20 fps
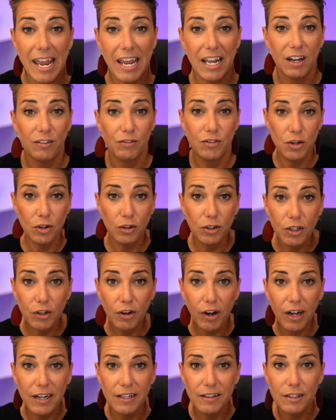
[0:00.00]
And if you're
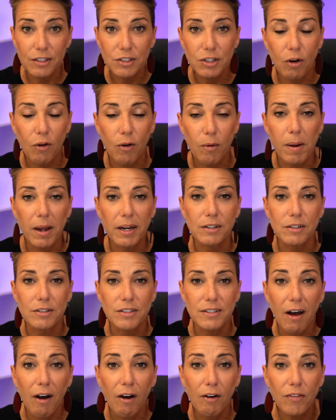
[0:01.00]
creating the show all by
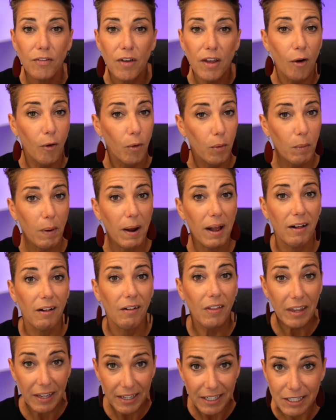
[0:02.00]
yourself,
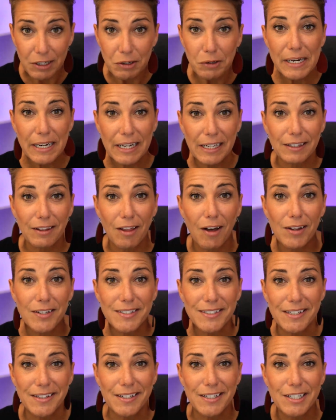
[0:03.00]
well, you can get
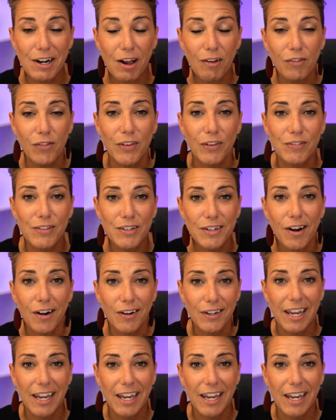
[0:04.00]
lost in the shuffle if you're not